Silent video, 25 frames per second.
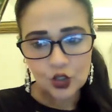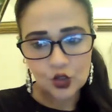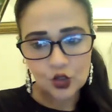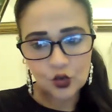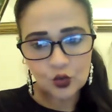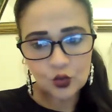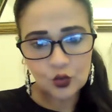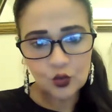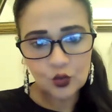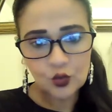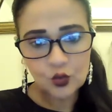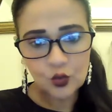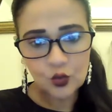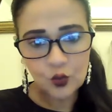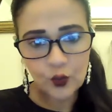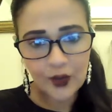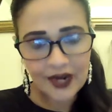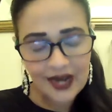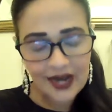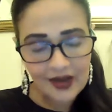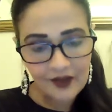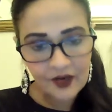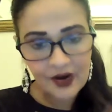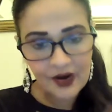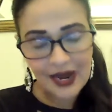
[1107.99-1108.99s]
to
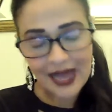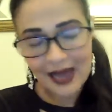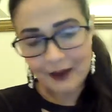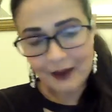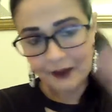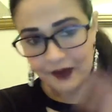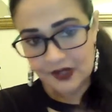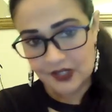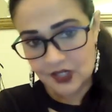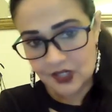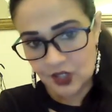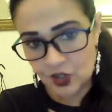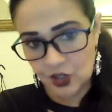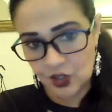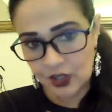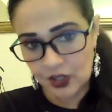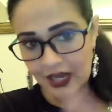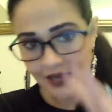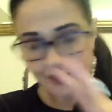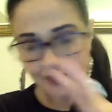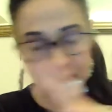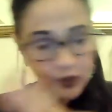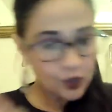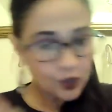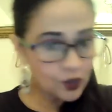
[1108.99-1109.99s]
whatever happens in your
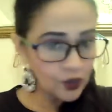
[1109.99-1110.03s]
life,